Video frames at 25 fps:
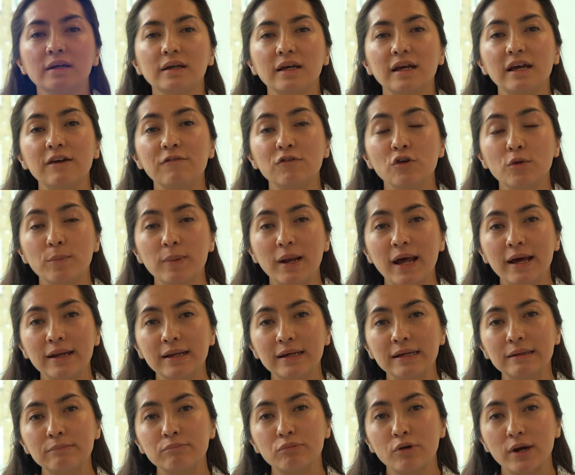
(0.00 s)
If you're
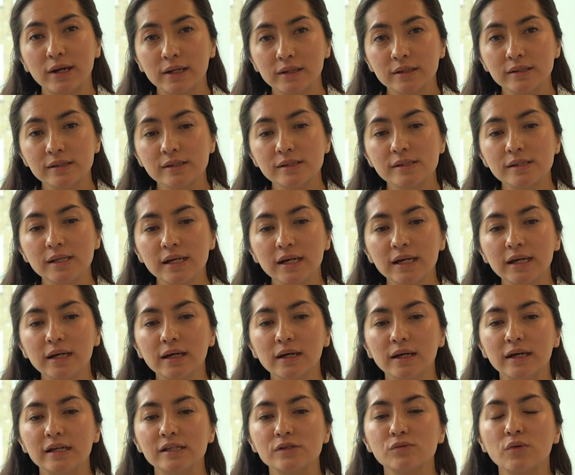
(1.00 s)
planning
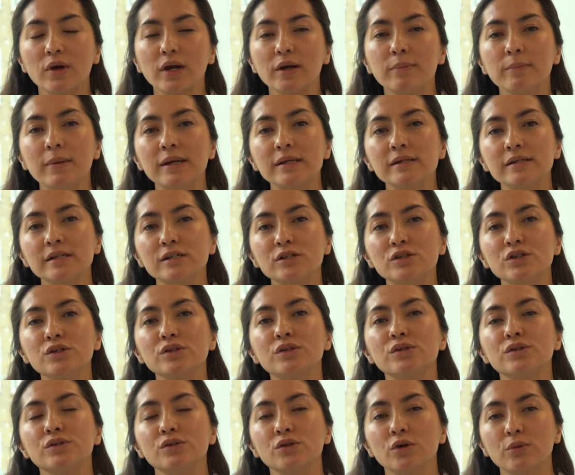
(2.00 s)
pregnancy, it's recommended to
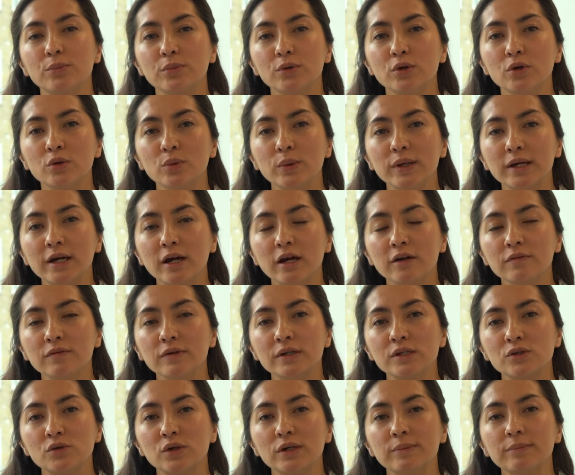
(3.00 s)
stop your
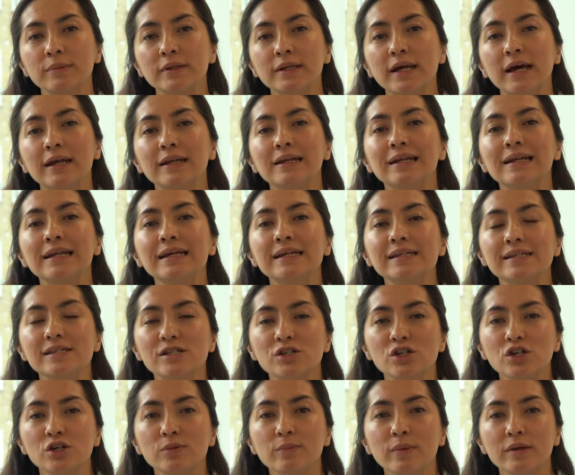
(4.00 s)
Wegovy treatment at
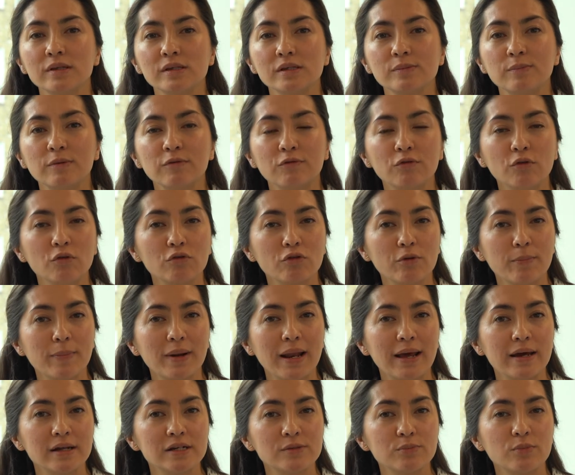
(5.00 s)
least 2 months before a
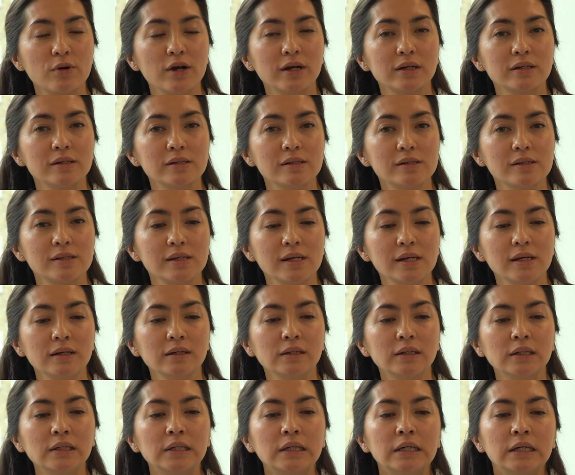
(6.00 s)
planned
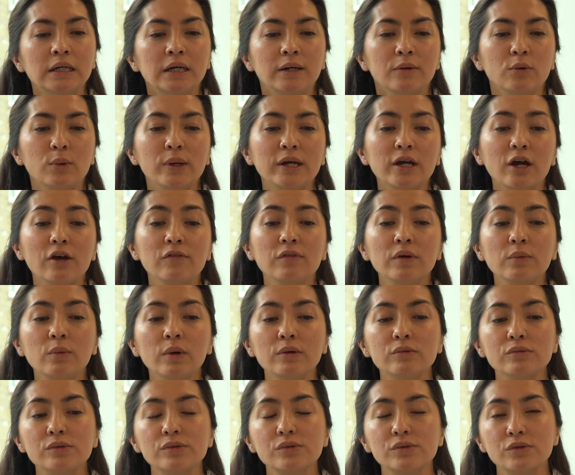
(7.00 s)
pregnancy. Wegovy
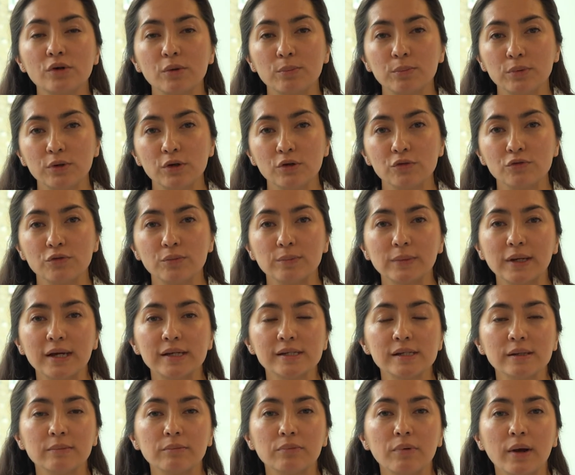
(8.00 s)
won't stop you from
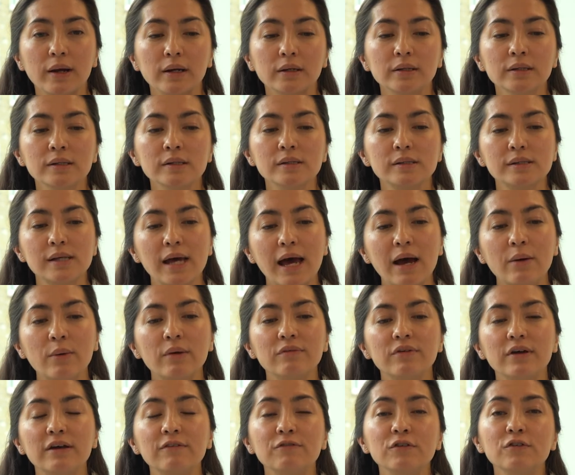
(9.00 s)
getting pregnant.
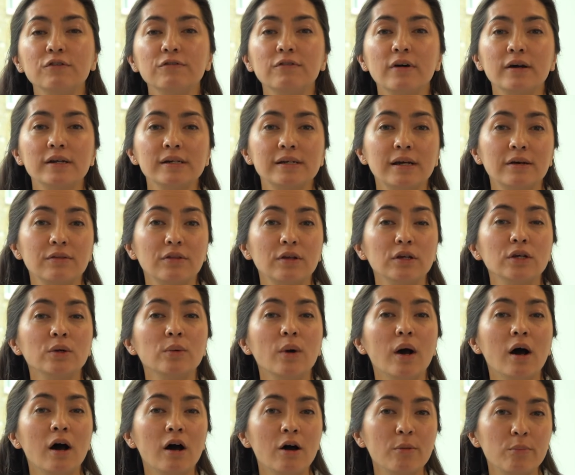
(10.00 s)
However, if you find out that
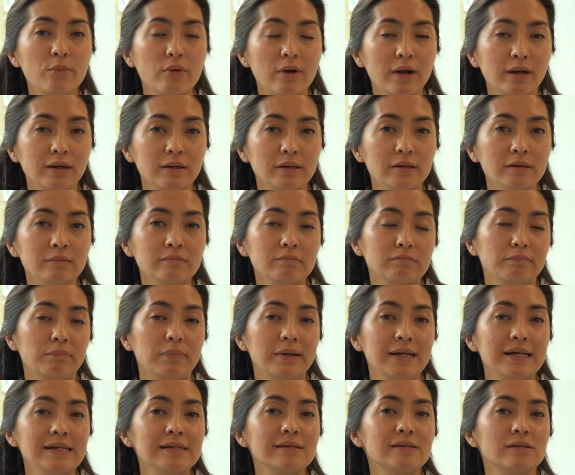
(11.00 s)
you are pregnant,
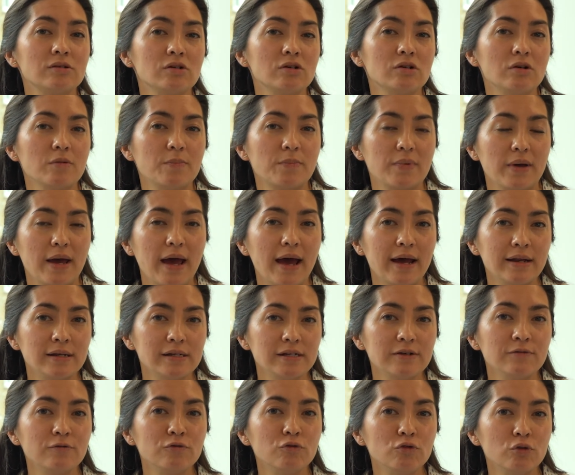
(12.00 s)
please stop
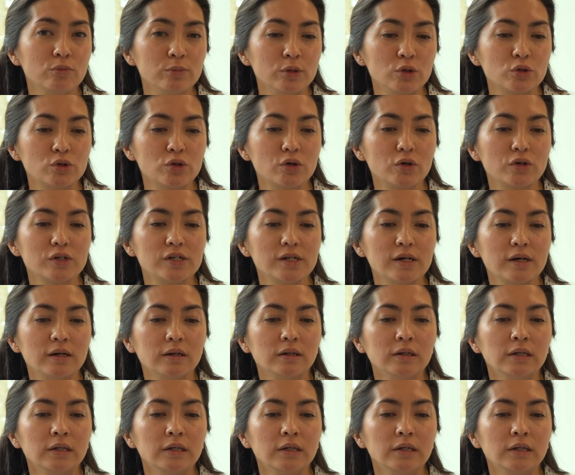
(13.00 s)
and inform your doctor.